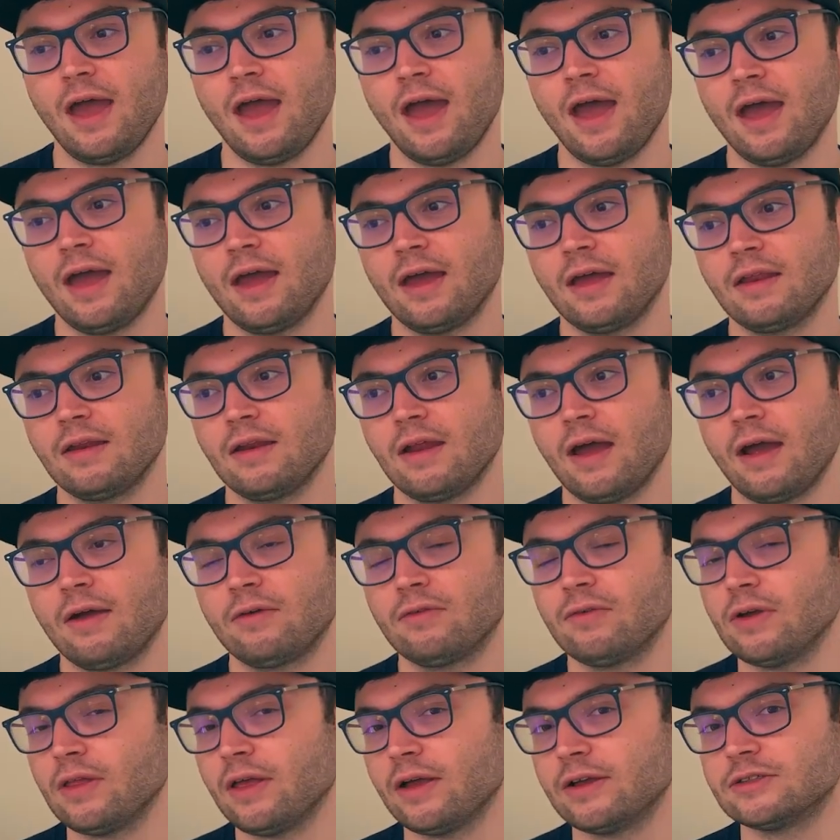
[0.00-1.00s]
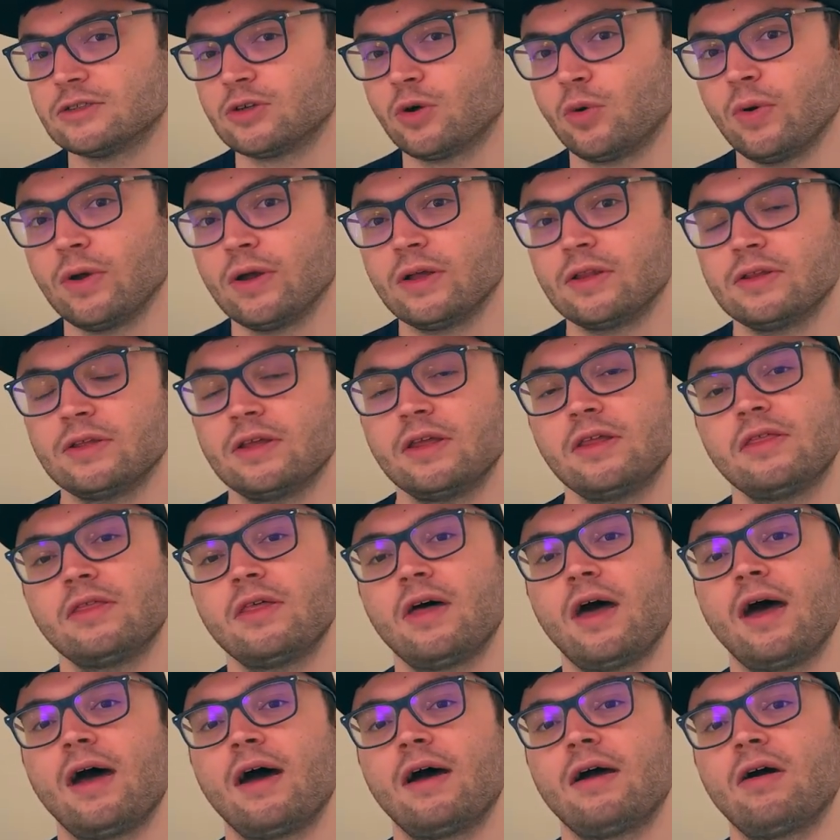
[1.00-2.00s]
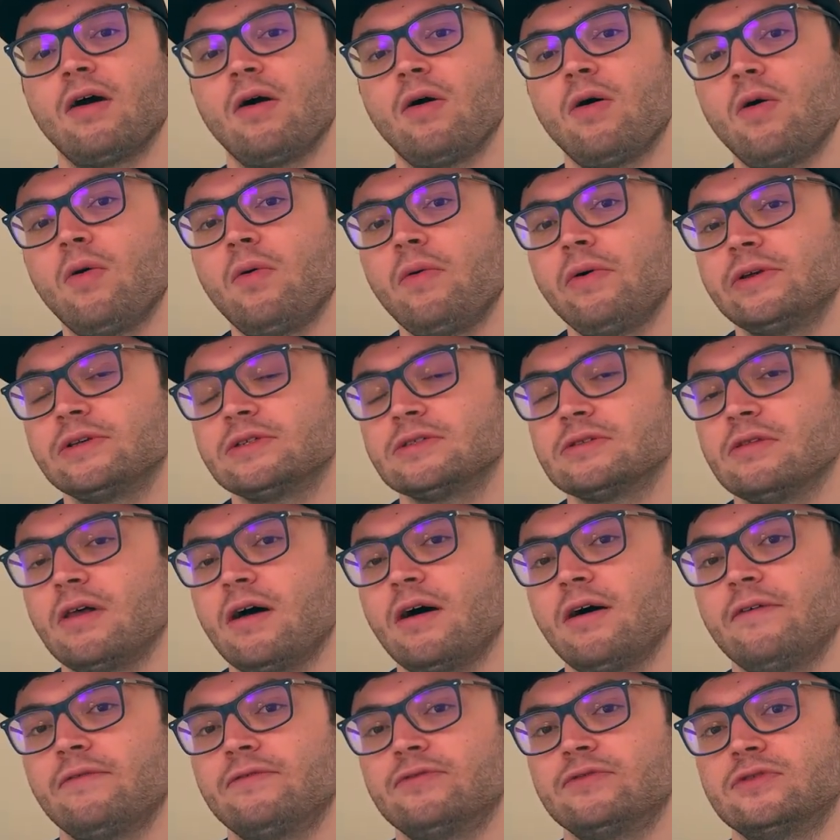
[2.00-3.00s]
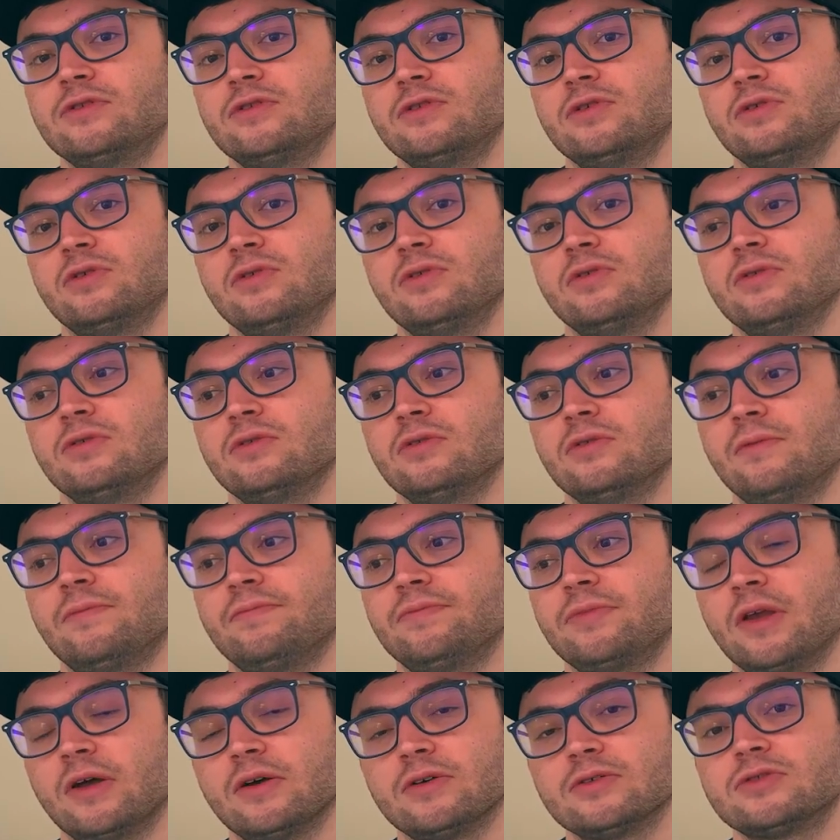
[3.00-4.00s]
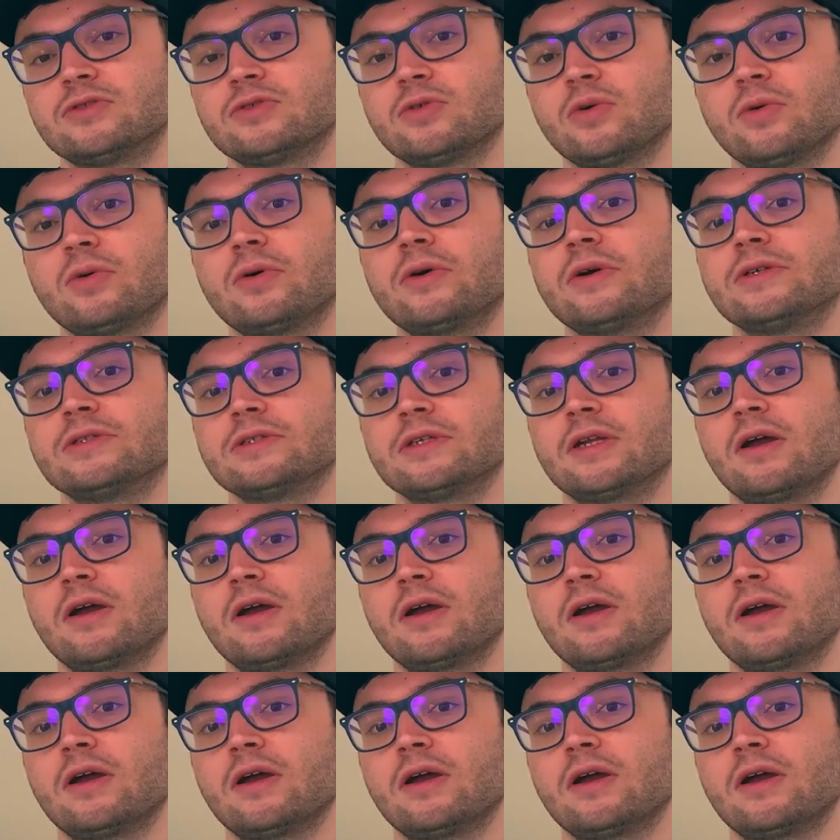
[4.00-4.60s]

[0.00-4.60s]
and I realized quickly that I always loved to tell stories,